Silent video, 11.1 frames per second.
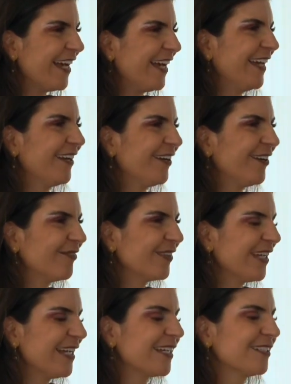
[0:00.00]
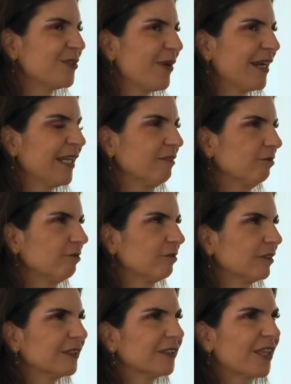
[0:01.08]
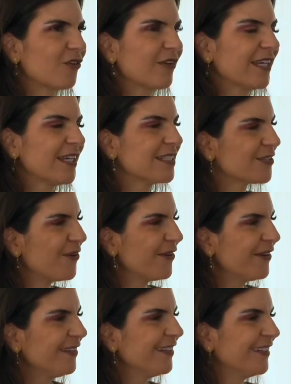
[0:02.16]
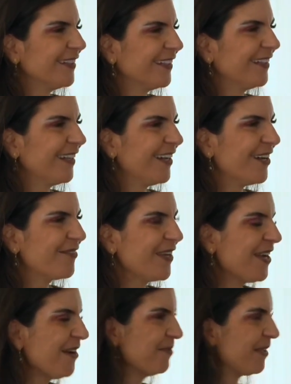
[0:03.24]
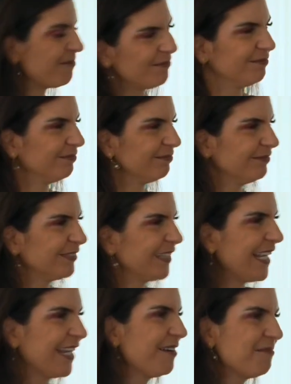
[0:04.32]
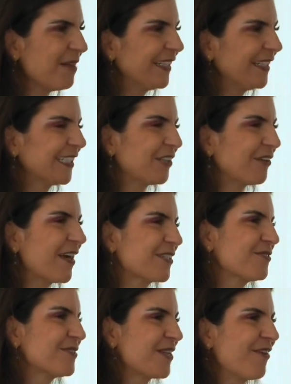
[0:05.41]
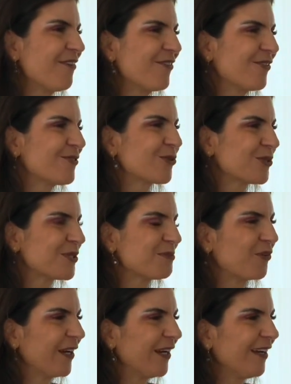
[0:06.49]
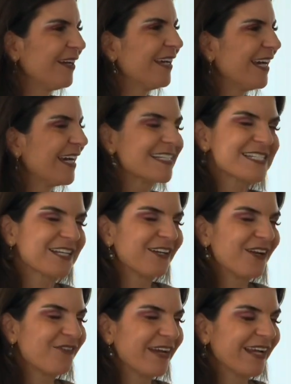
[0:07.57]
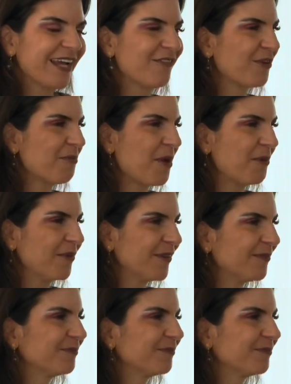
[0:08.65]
And 23 years on, I'm here, managing director of St. Raphael Resort in Marina, and still loving every moment.